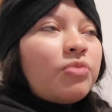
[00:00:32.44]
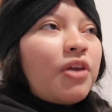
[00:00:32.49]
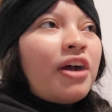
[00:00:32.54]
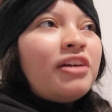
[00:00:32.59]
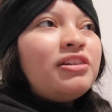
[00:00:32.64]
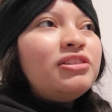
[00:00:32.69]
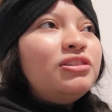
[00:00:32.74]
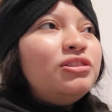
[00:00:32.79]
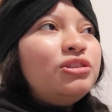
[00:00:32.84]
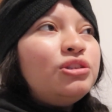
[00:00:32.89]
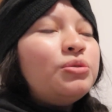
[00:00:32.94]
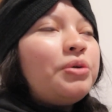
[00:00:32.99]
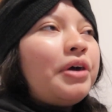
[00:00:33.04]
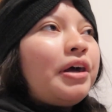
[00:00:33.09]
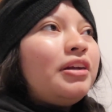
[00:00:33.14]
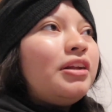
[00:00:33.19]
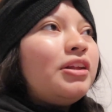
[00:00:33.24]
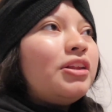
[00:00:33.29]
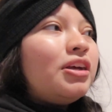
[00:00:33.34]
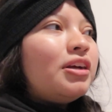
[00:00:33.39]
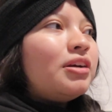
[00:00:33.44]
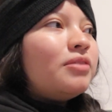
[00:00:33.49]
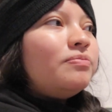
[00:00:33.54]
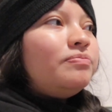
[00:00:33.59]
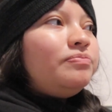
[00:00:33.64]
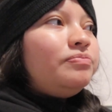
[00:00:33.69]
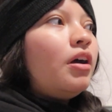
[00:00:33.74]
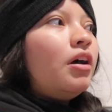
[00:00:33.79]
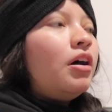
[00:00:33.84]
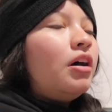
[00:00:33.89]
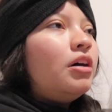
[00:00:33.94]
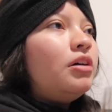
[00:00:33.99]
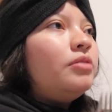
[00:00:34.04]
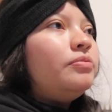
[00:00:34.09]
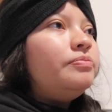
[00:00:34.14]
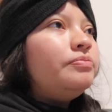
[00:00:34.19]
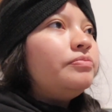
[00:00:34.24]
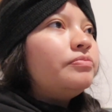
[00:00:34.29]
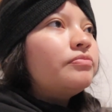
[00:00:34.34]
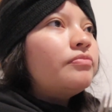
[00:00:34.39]
I didn't do anything.
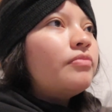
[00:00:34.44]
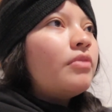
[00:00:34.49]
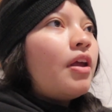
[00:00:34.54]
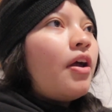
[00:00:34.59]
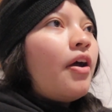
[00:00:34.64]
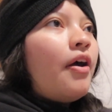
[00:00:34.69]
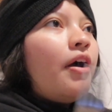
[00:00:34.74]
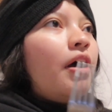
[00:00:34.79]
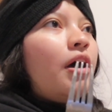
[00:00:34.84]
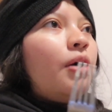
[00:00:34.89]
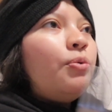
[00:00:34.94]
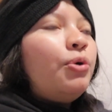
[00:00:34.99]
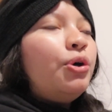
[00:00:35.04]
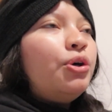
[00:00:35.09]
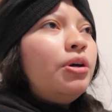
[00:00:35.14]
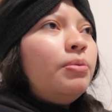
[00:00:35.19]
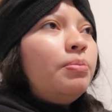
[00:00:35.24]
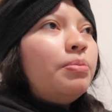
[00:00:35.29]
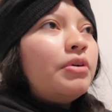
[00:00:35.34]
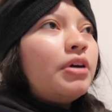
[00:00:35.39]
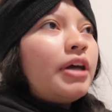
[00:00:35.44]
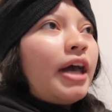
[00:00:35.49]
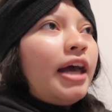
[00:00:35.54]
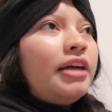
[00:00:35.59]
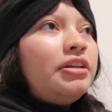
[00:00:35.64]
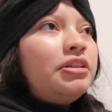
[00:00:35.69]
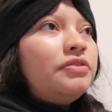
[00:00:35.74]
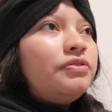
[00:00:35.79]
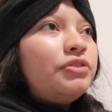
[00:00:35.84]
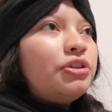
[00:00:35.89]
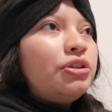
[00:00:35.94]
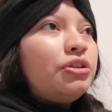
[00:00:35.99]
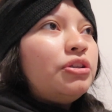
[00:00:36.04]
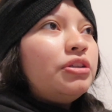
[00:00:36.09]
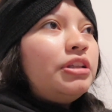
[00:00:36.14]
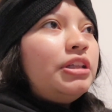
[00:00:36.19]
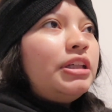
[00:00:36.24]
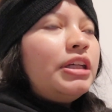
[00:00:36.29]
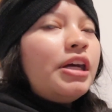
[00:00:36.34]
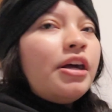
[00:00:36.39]
Woke up kind of
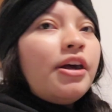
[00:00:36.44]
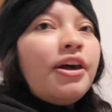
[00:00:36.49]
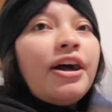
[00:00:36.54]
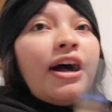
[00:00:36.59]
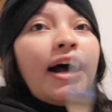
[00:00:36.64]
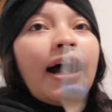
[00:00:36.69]
early.